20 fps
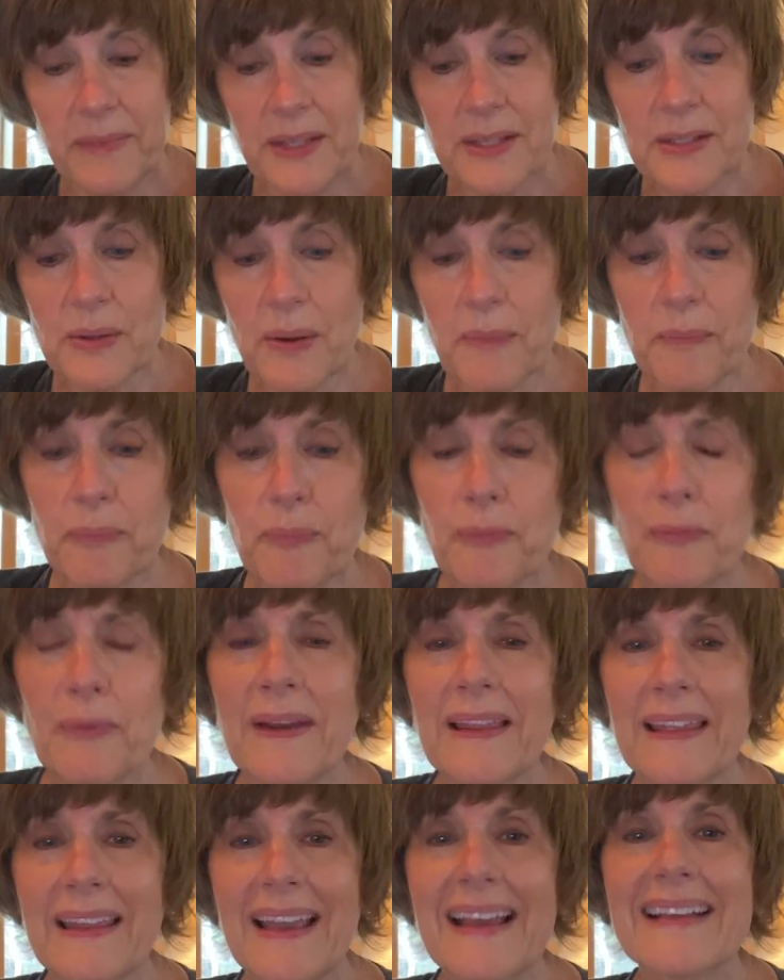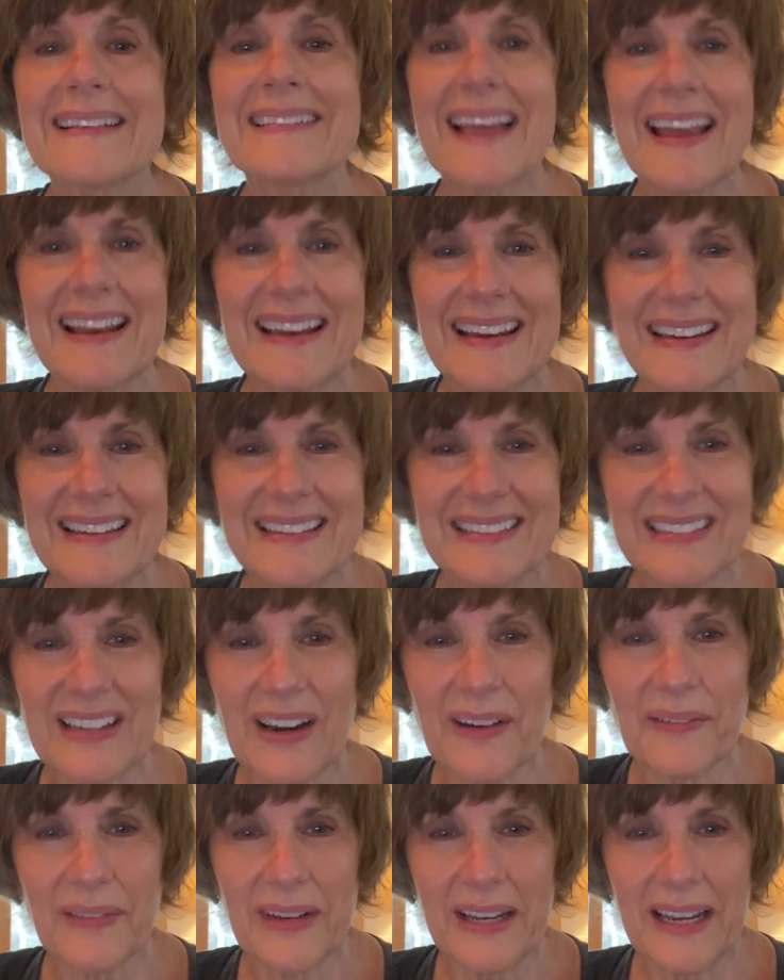So I'm really excited to
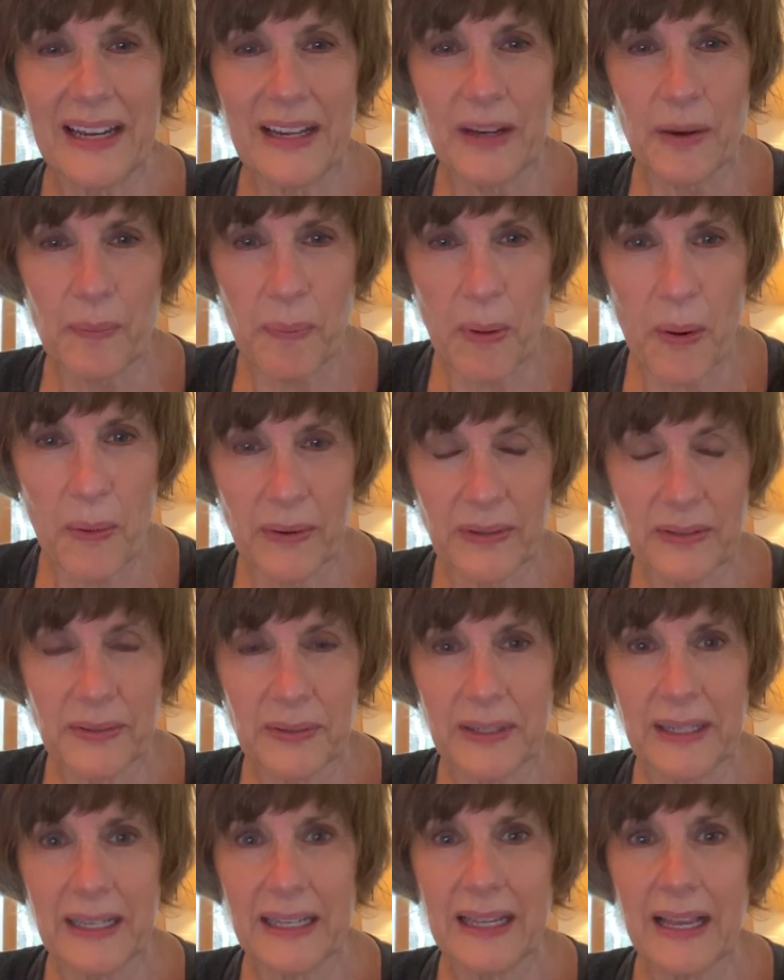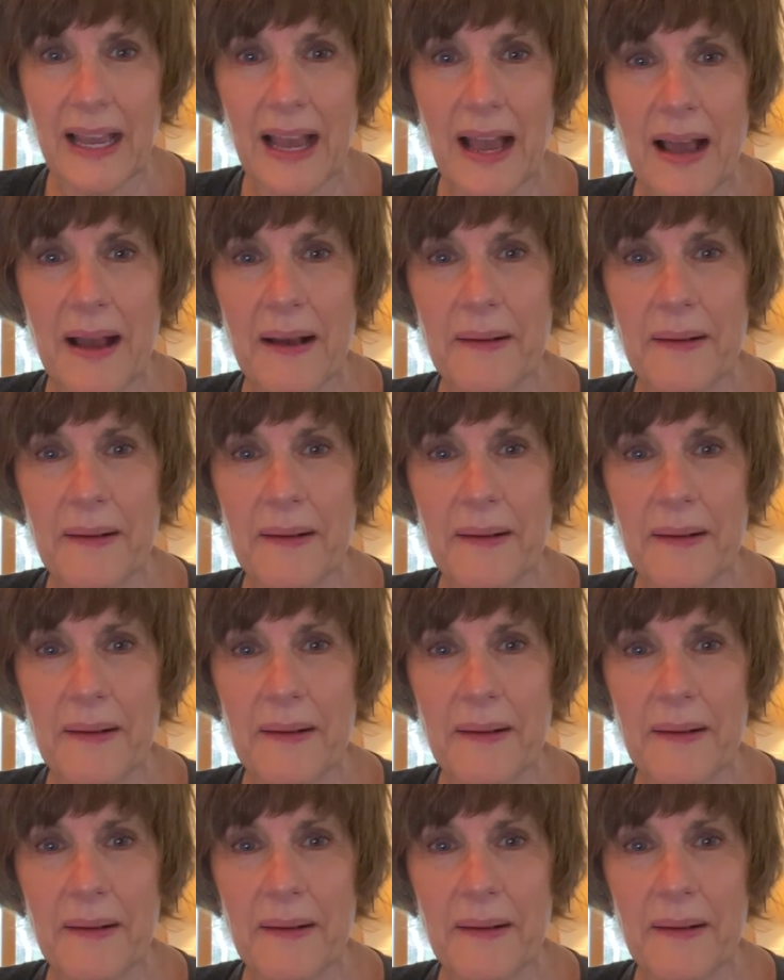start reading your poetry.